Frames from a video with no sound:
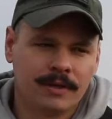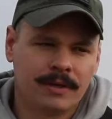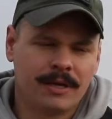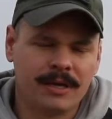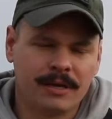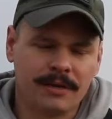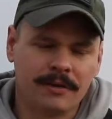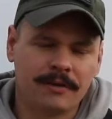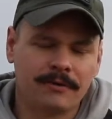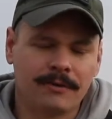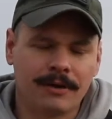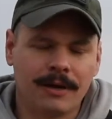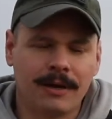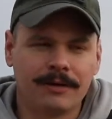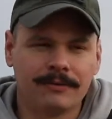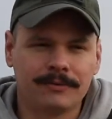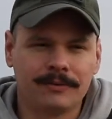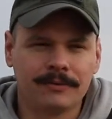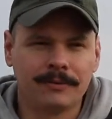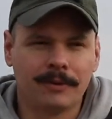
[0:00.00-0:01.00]
kicking it
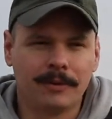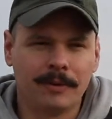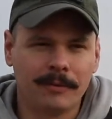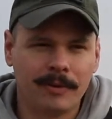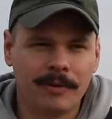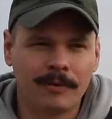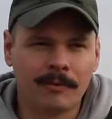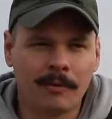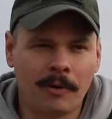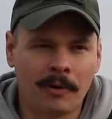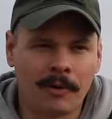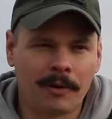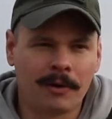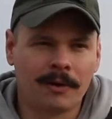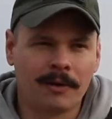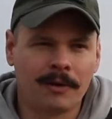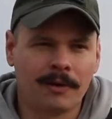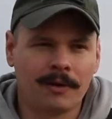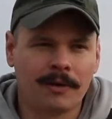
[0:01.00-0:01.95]
around a little bit more.